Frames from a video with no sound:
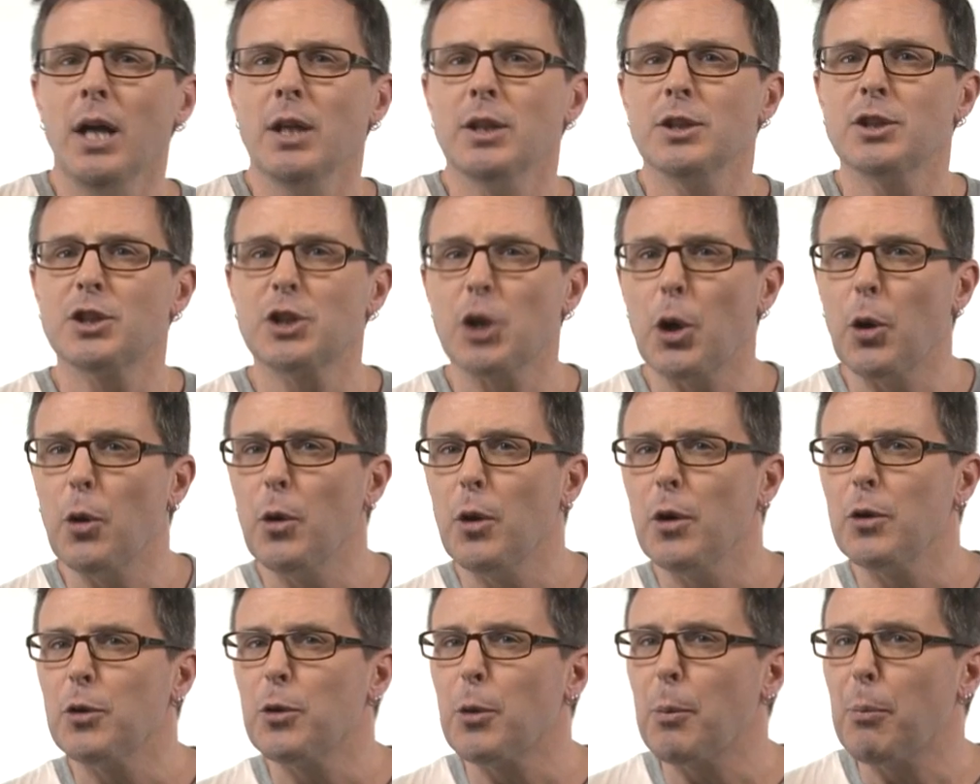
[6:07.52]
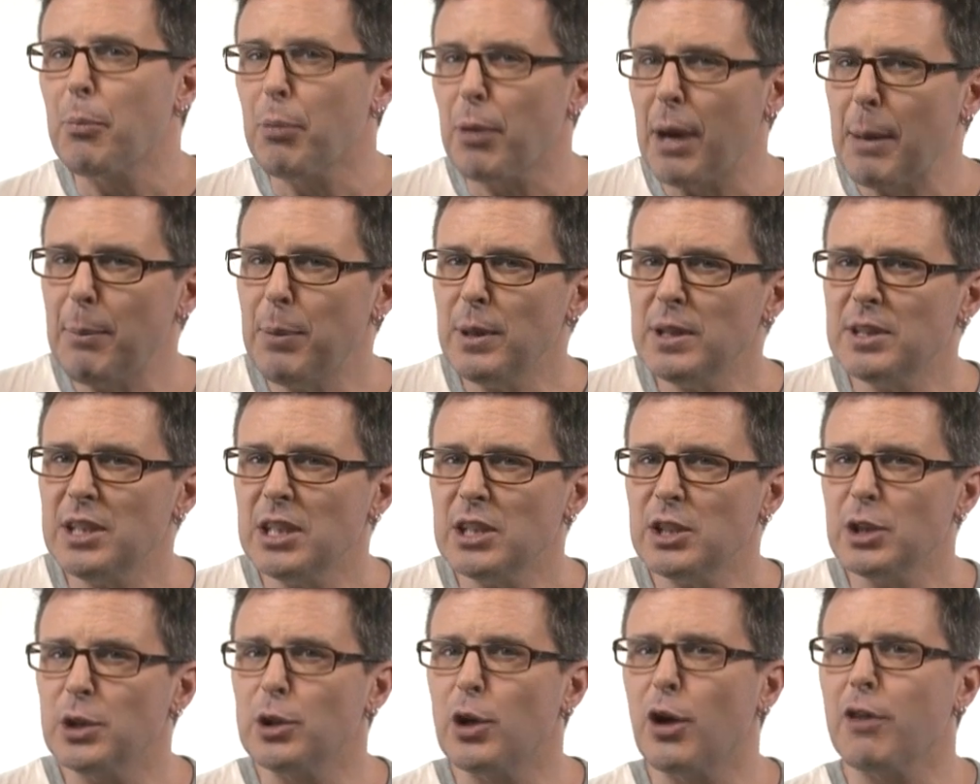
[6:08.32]
So the
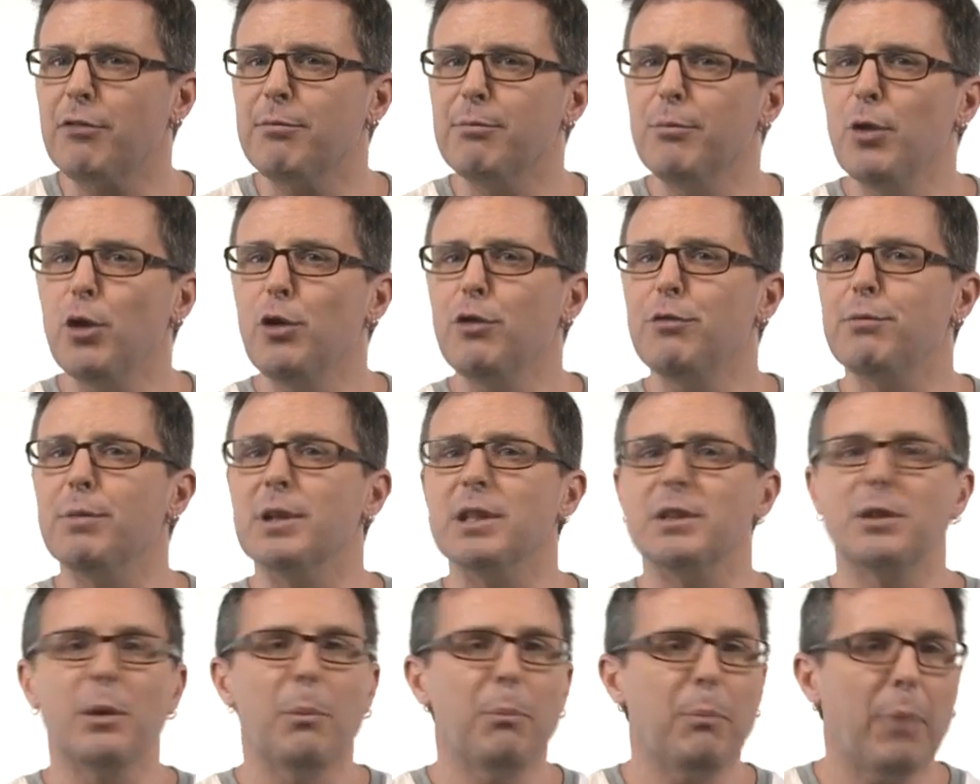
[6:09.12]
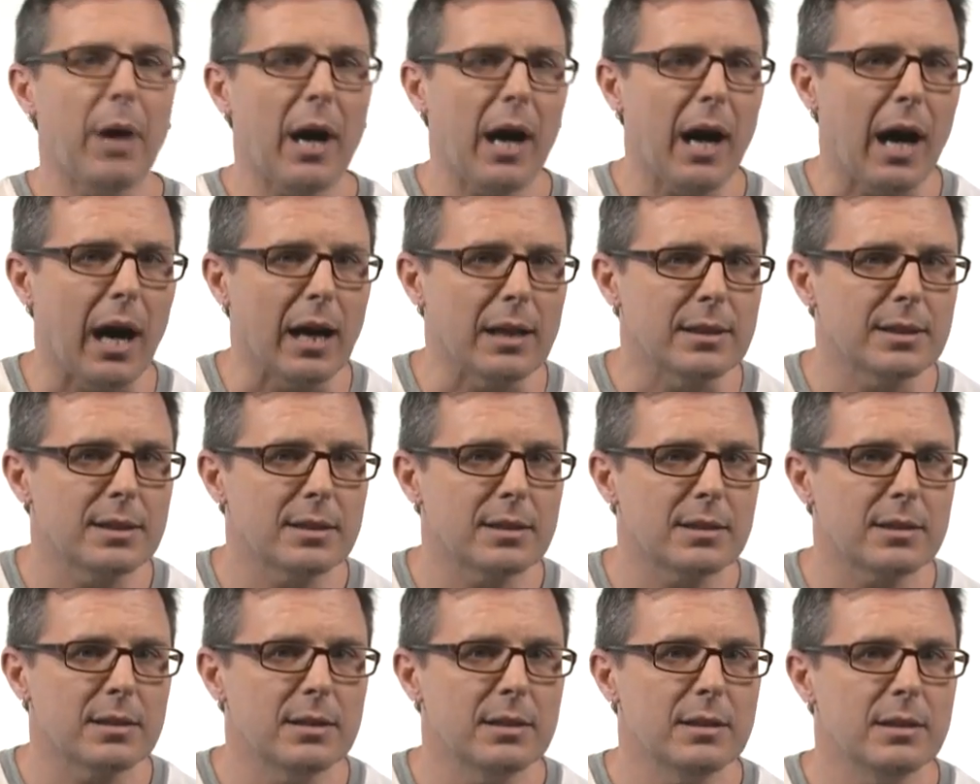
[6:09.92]
preposition of movement
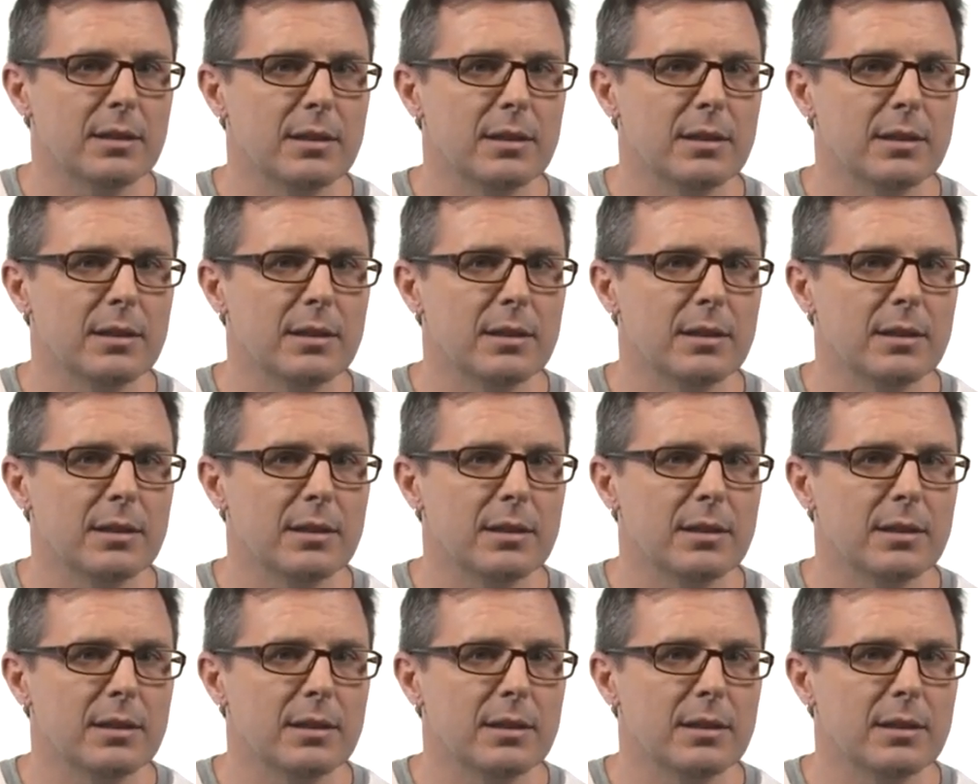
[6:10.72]
past